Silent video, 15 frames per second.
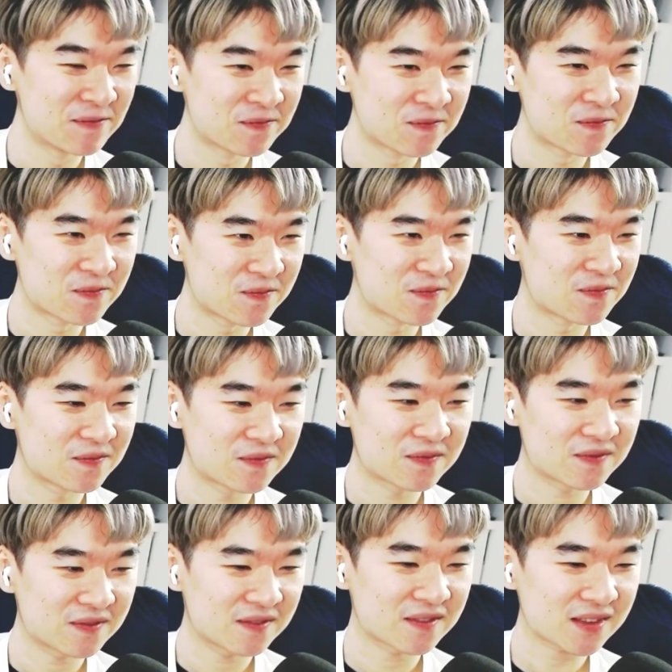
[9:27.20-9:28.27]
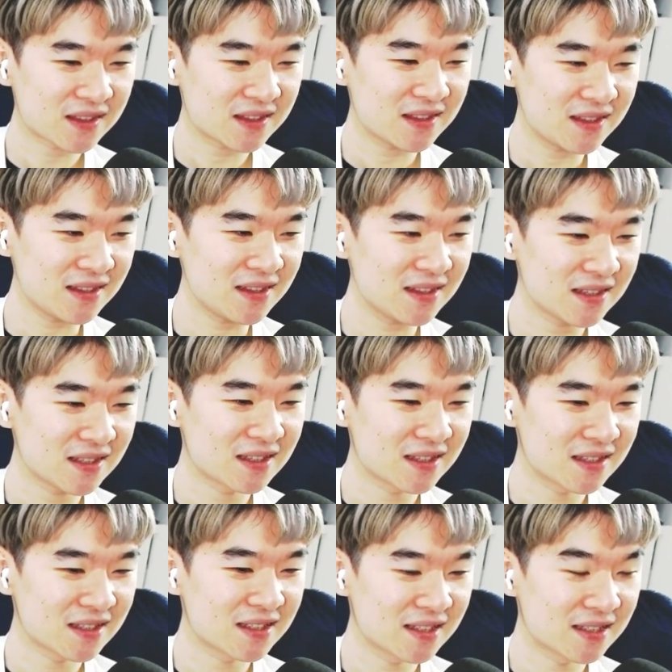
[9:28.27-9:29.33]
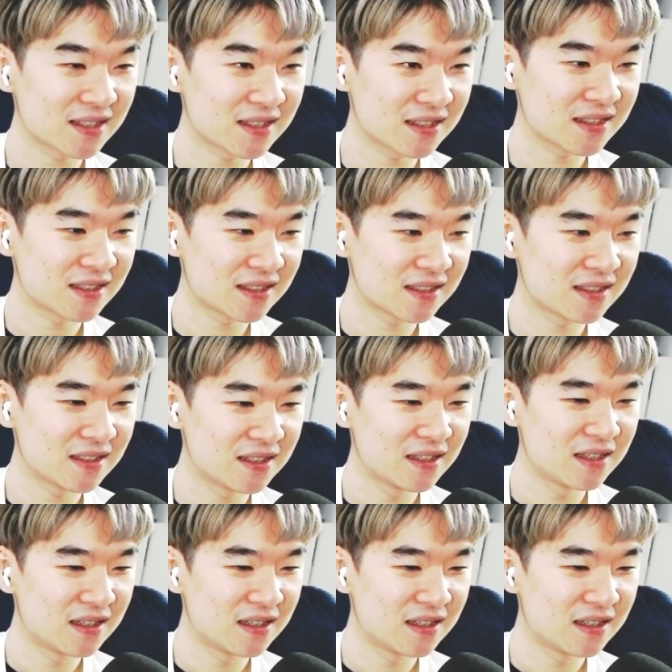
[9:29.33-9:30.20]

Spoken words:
(no one is talking)